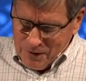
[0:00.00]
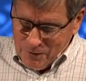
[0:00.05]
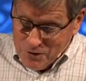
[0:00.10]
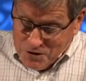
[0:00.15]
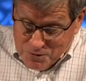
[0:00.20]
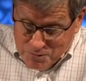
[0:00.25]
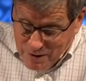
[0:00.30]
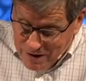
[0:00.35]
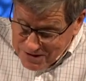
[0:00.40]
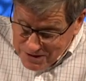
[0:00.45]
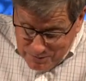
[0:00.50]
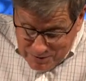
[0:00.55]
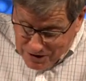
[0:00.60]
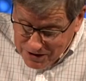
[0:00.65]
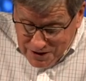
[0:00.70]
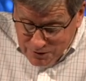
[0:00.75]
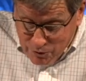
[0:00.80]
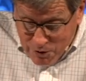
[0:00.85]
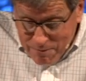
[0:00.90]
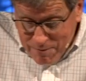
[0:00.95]

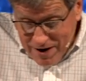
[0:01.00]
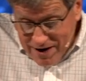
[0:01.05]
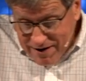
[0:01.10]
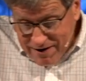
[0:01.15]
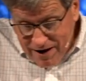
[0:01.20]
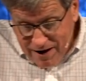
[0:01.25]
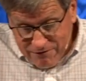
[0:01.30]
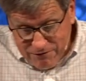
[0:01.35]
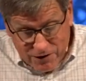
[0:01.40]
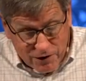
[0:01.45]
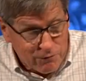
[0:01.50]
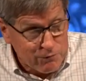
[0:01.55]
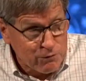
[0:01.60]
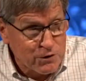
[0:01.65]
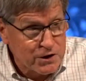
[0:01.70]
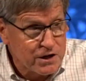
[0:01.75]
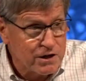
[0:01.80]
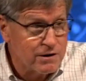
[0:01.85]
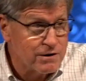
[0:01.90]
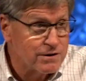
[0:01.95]
Responsibility that we may have not felt
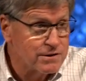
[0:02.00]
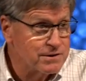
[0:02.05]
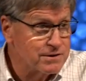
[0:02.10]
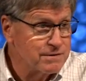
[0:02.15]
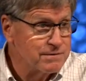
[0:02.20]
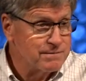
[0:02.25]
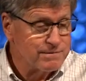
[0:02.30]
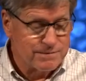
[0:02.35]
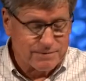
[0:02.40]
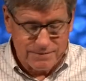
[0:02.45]
for years.